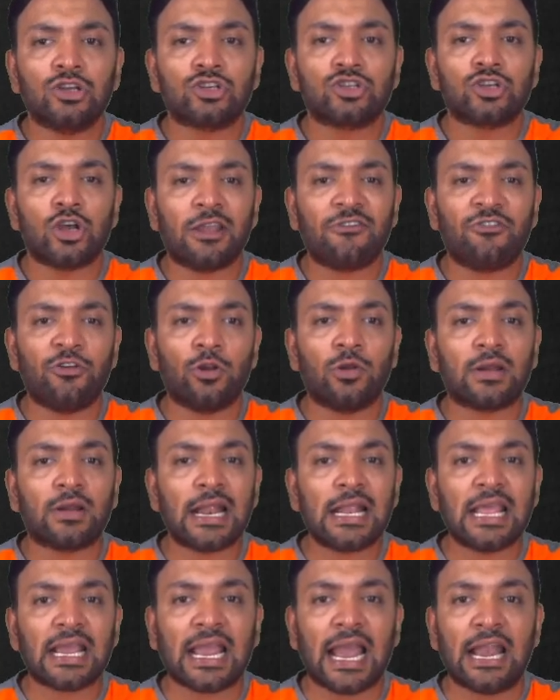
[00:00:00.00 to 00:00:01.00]
So if you look
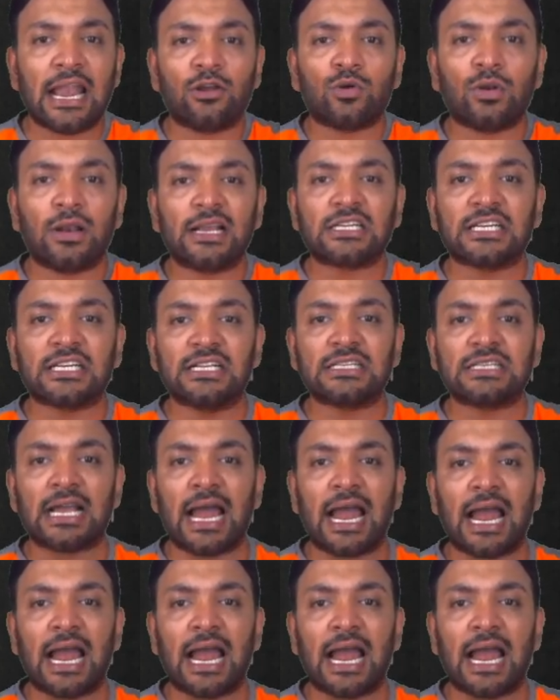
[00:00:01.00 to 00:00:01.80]
at the calculations,